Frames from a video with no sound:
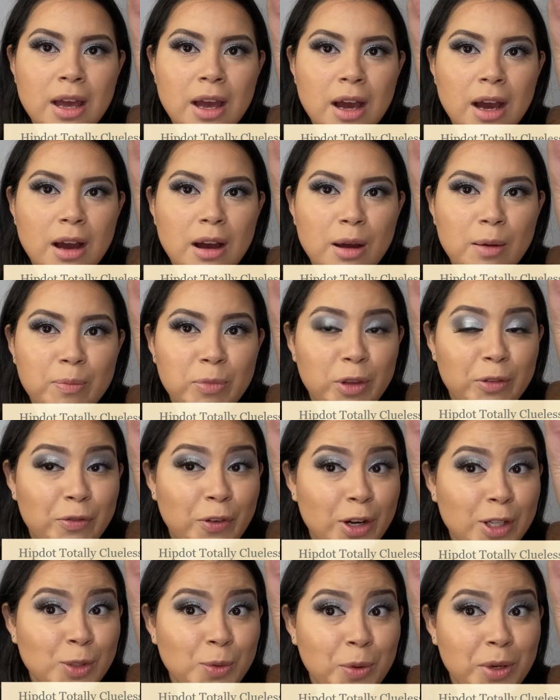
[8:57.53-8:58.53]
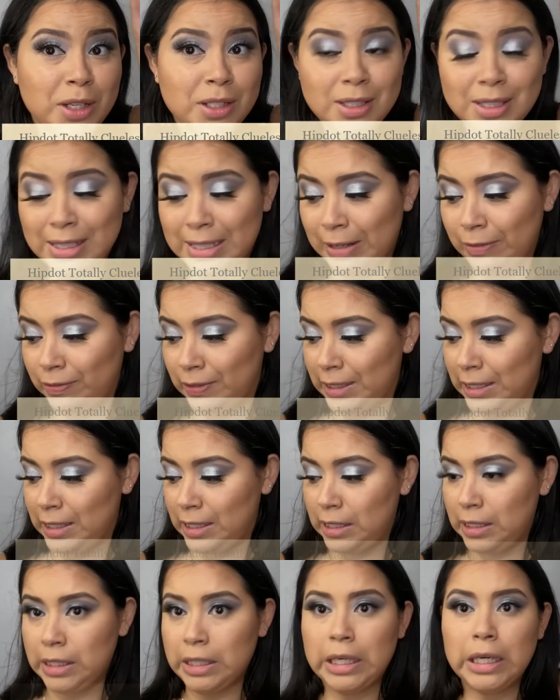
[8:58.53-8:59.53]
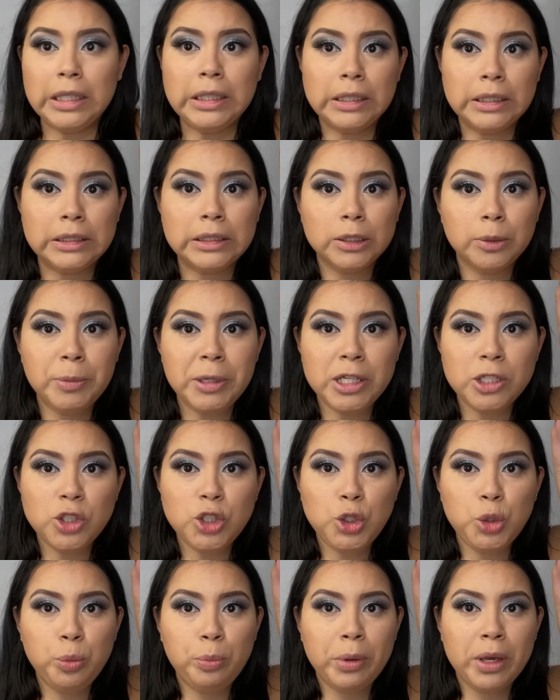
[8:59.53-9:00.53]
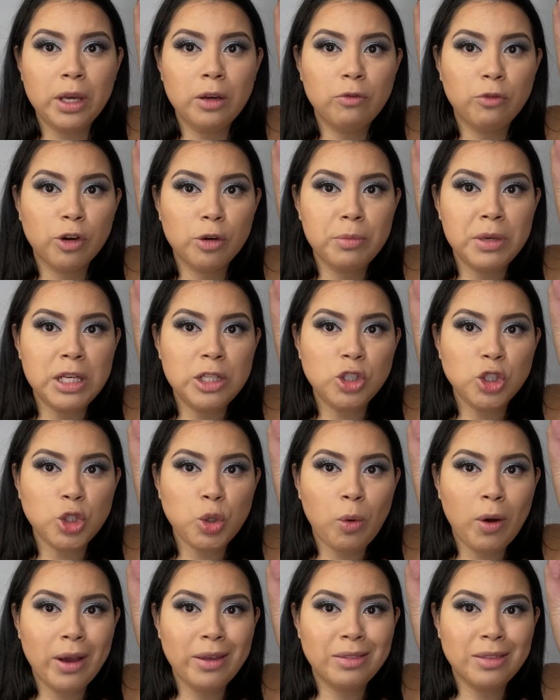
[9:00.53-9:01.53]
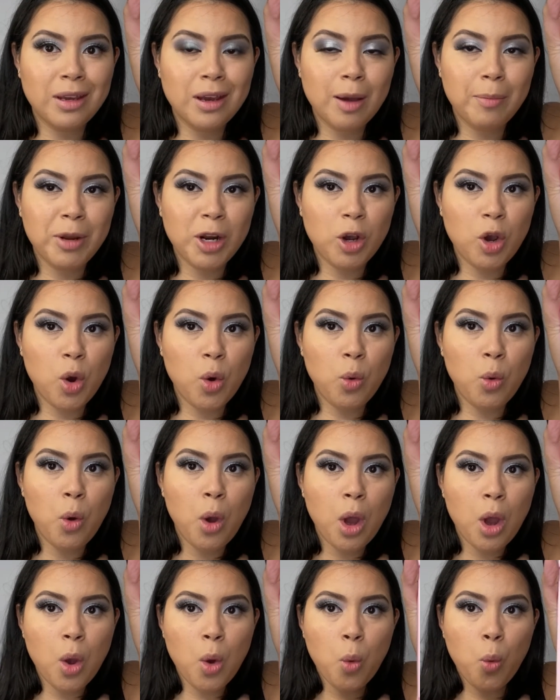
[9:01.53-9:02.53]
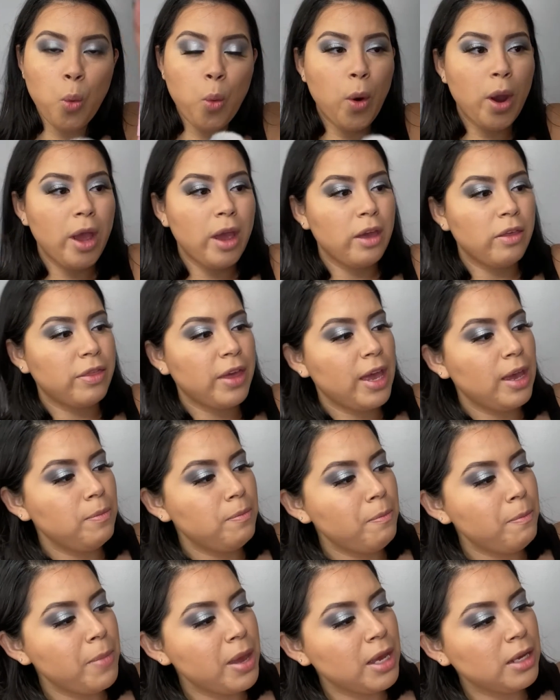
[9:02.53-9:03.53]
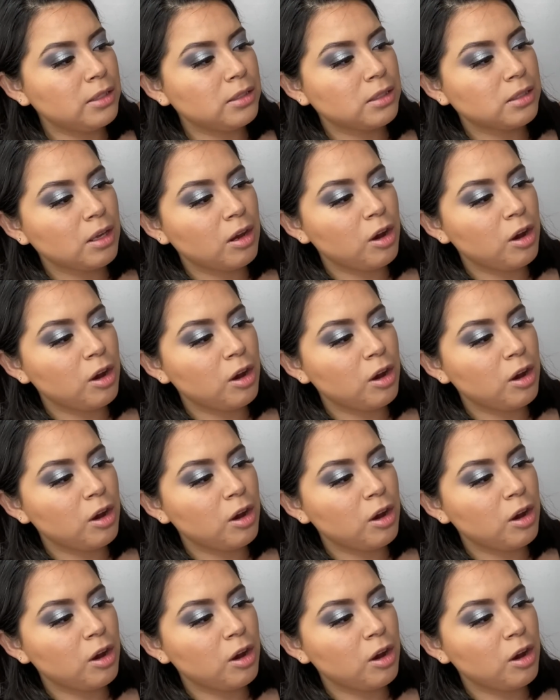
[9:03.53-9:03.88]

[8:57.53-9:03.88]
The first one is definitely a little bit too pink for me, so I think I'm gonna go with a mix